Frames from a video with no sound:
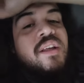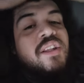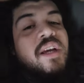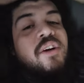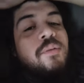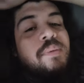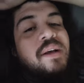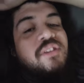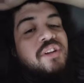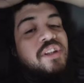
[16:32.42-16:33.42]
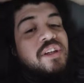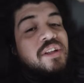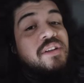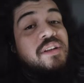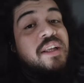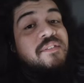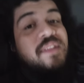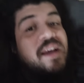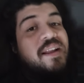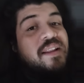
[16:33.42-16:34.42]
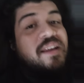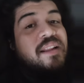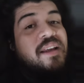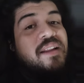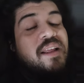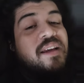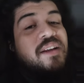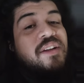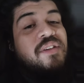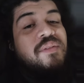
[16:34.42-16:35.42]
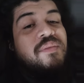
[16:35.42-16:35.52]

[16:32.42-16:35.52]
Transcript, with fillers: psychopaths and shit could live that. They, they, they could